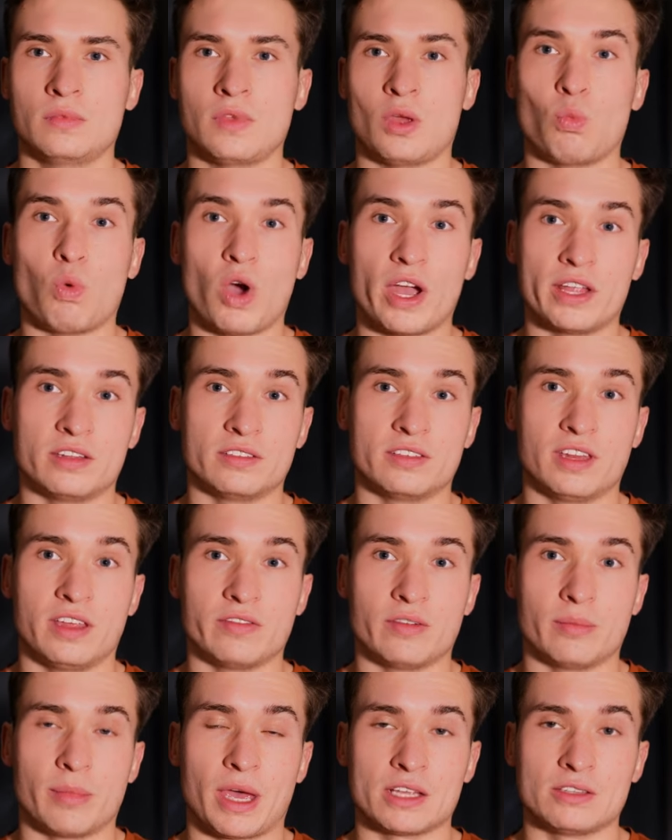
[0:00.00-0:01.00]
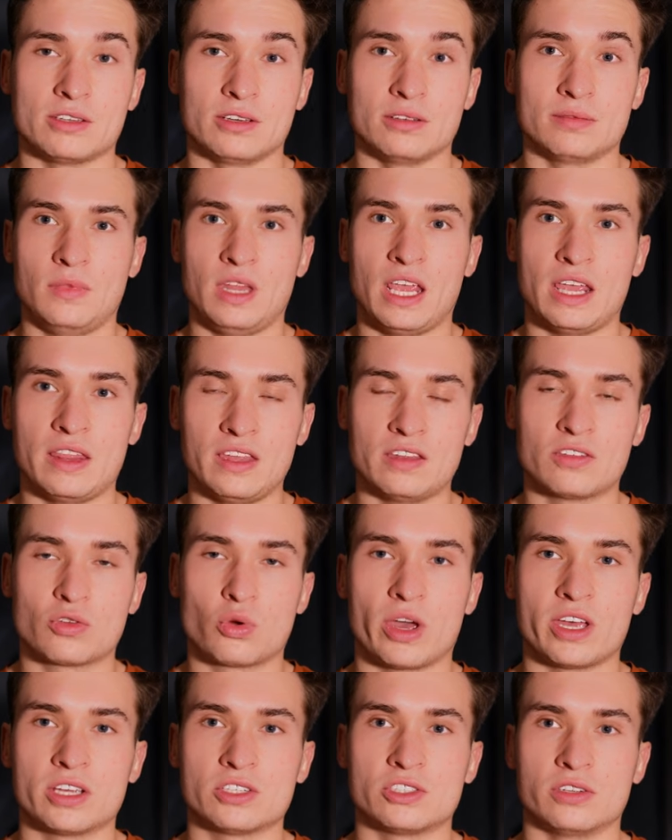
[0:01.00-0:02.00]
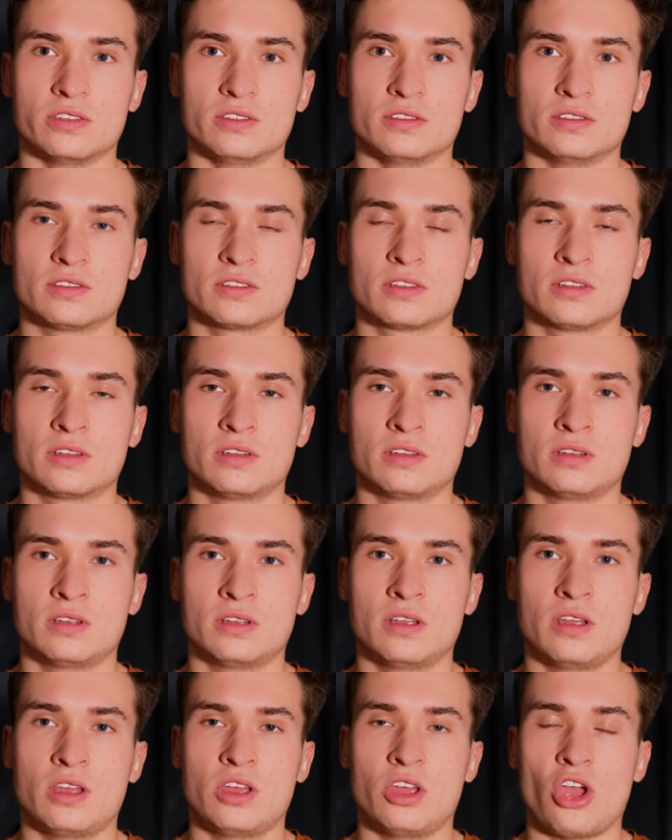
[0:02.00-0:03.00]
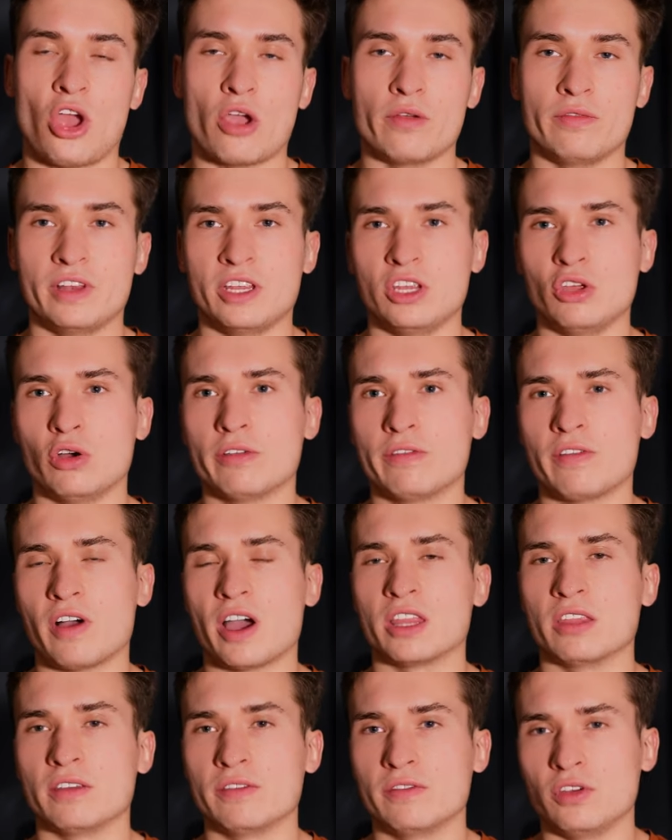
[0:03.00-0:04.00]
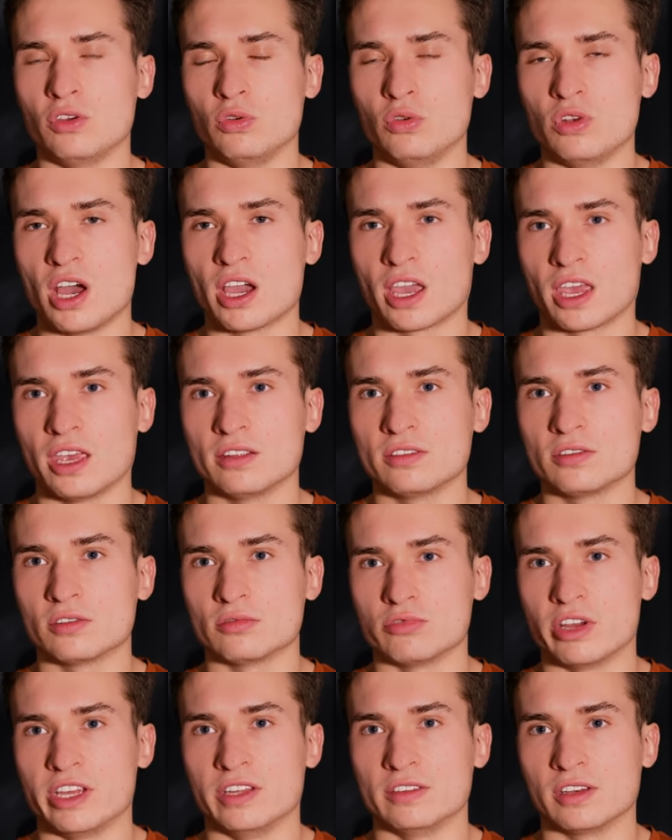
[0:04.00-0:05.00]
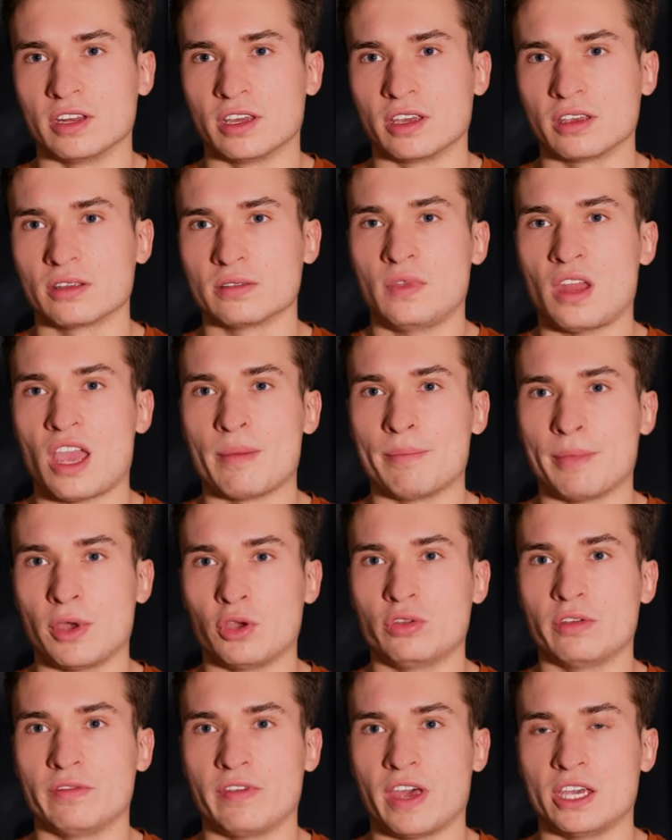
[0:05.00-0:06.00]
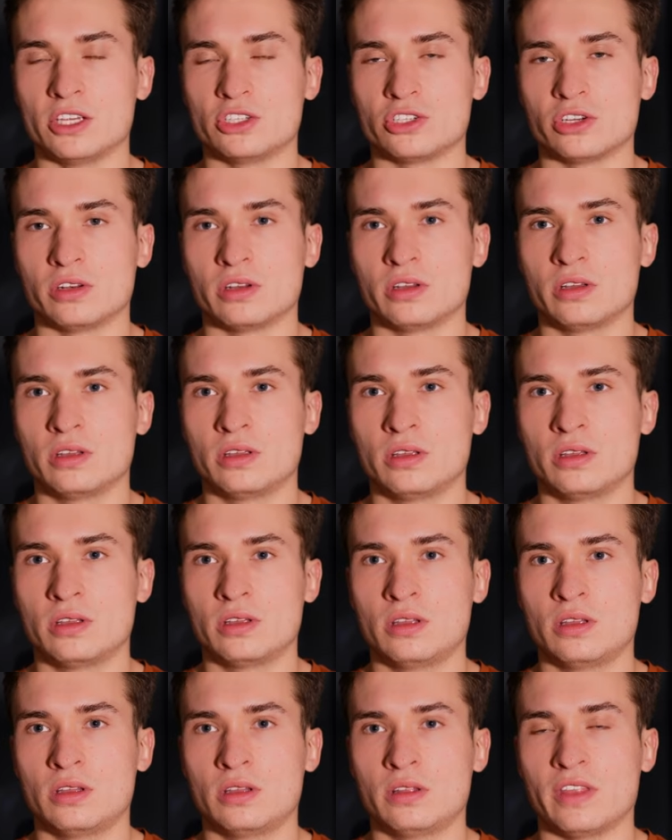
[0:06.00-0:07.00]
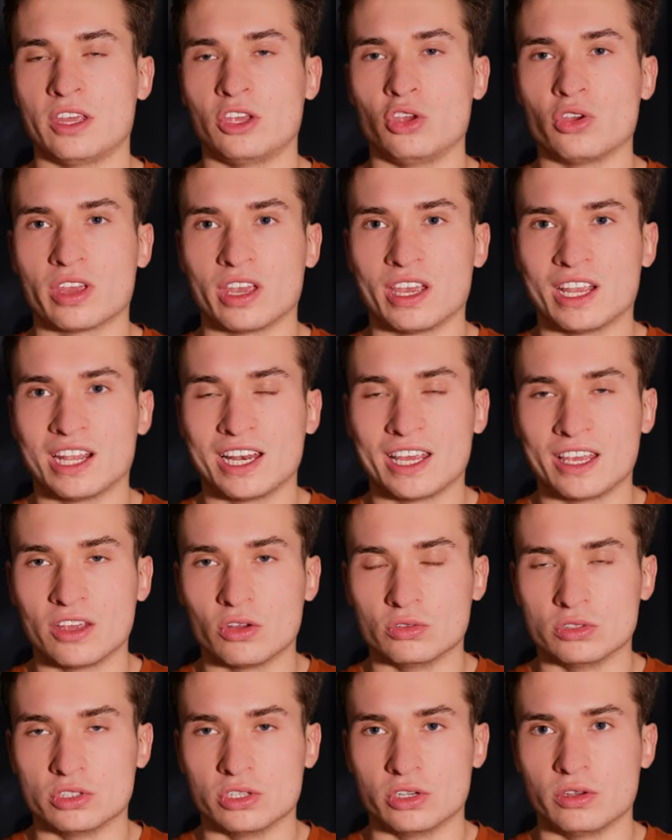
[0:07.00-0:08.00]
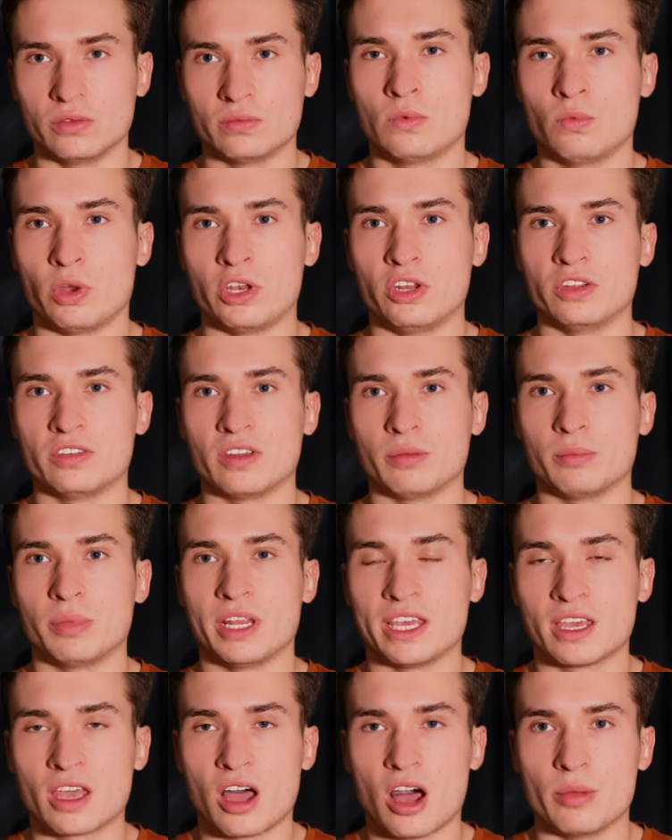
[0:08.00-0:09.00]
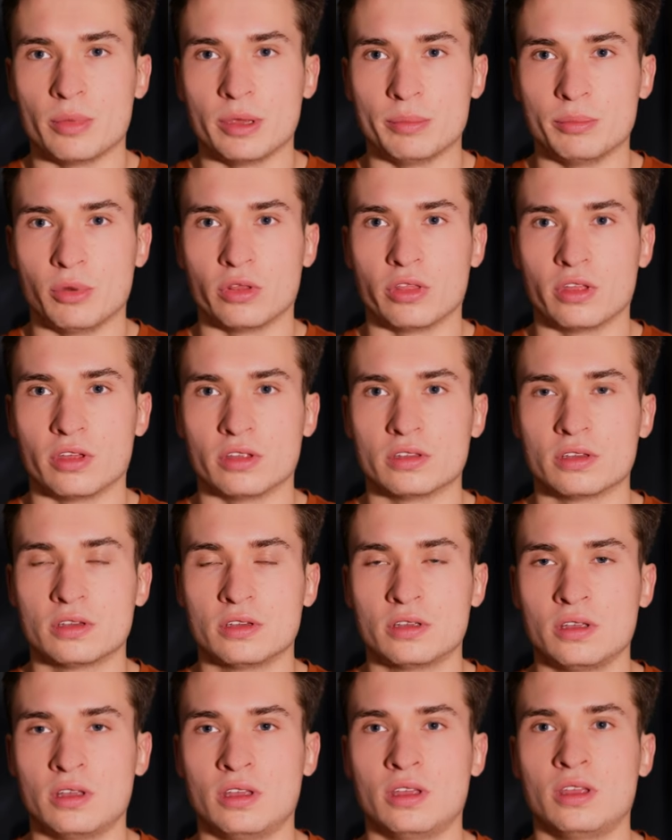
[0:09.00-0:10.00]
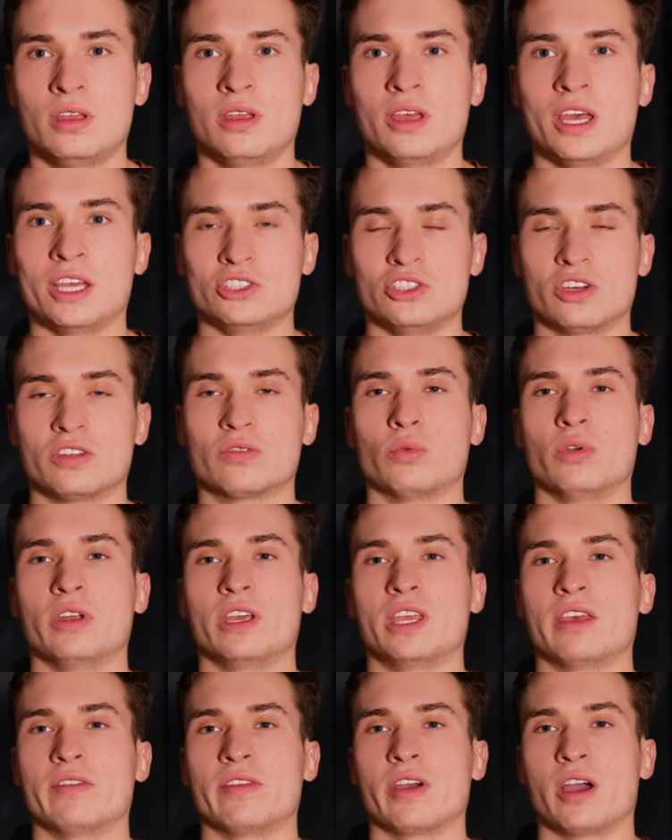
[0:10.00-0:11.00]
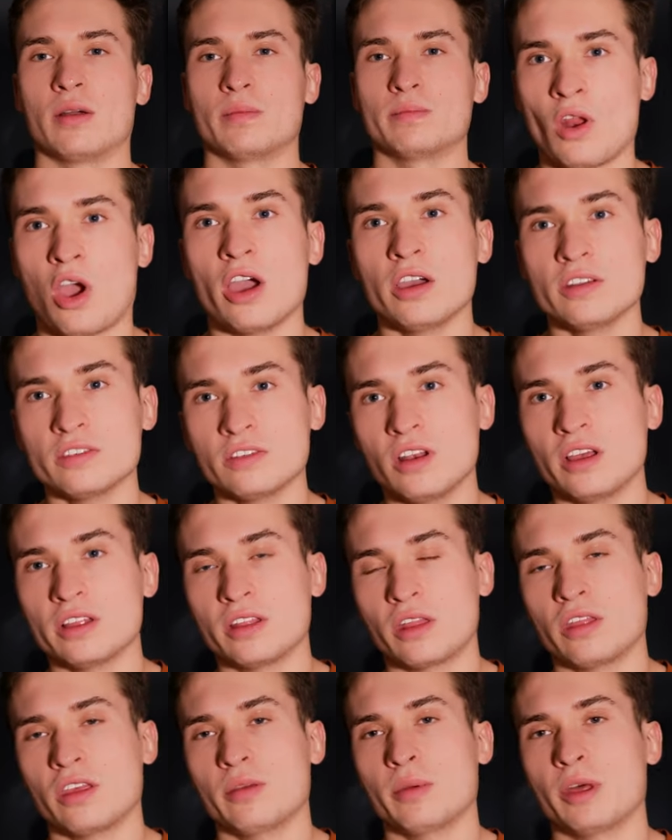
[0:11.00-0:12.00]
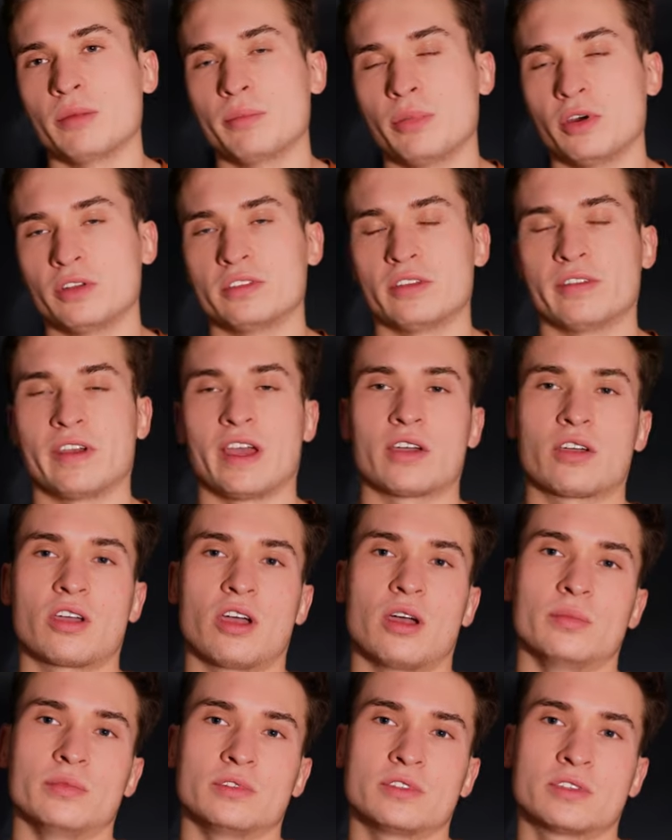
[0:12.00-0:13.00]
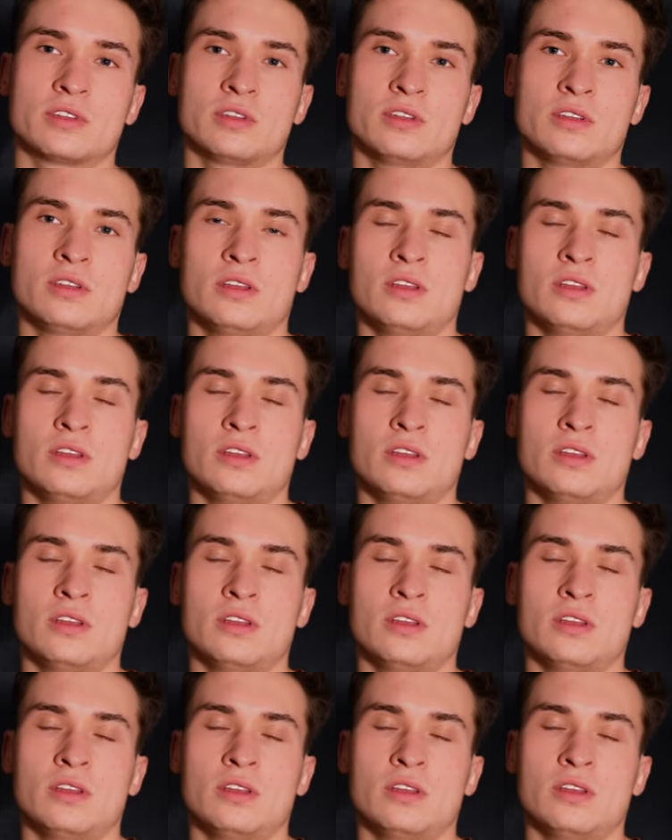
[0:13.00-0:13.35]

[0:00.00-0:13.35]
And why does it even matter? In these questions, hopefully you'll find a few nuggets of reasoning and motivation that you can cling on to when you simply can't be bothered and just want to give up. I also like to think about the positive outcomes.